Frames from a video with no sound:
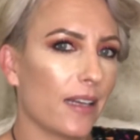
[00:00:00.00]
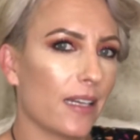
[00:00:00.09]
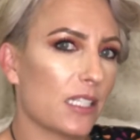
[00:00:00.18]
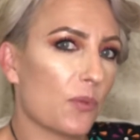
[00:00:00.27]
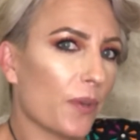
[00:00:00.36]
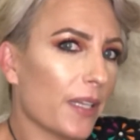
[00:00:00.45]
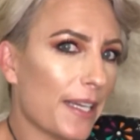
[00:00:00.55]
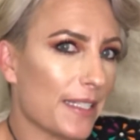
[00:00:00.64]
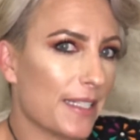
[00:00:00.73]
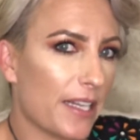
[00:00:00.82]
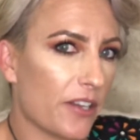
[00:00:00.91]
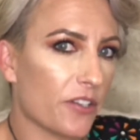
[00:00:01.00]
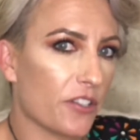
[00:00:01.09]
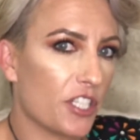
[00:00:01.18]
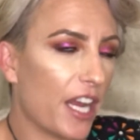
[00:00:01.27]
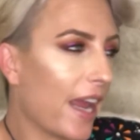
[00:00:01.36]
It's really a
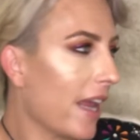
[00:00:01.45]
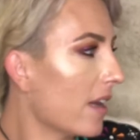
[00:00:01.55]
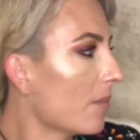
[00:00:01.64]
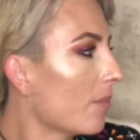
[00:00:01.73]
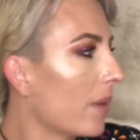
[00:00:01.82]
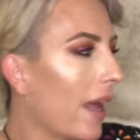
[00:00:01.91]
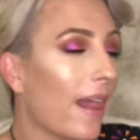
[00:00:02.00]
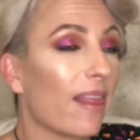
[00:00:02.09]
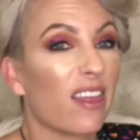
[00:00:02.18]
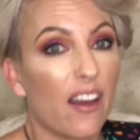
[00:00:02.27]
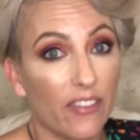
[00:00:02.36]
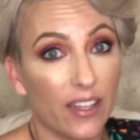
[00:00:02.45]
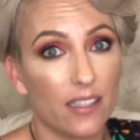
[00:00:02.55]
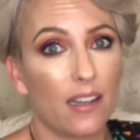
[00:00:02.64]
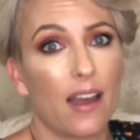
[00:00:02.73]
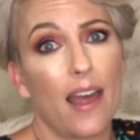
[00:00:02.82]
standard shade, but I love it.
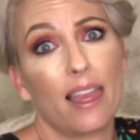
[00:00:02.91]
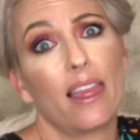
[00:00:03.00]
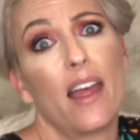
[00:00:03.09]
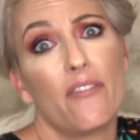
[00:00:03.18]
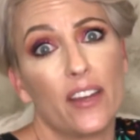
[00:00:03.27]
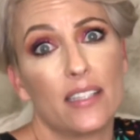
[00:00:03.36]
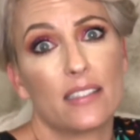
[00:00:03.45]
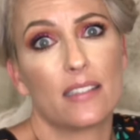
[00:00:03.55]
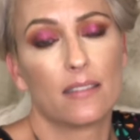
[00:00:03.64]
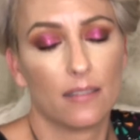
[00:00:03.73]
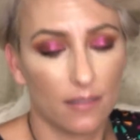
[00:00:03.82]
I love it.